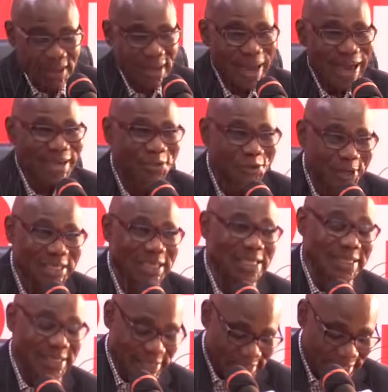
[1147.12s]
had
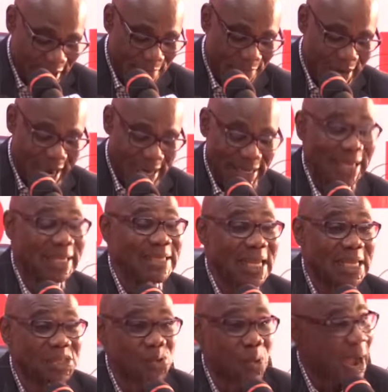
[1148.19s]
written several
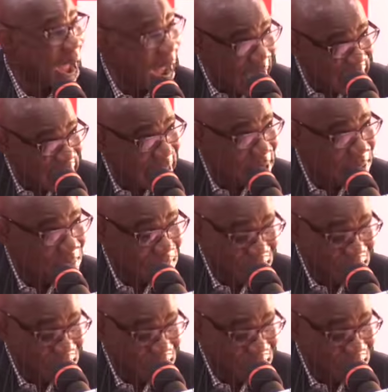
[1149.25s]
letters to INEC.